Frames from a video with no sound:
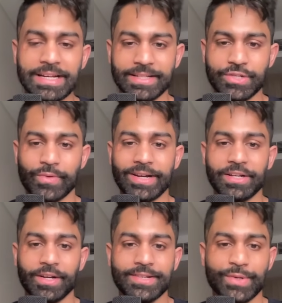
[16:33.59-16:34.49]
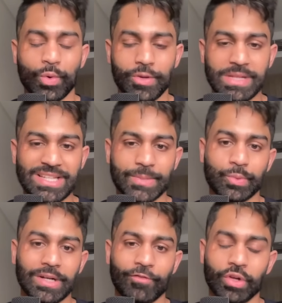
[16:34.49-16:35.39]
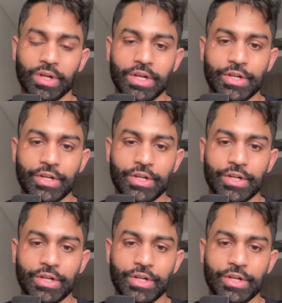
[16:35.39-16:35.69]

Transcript: This right here is going to be that support level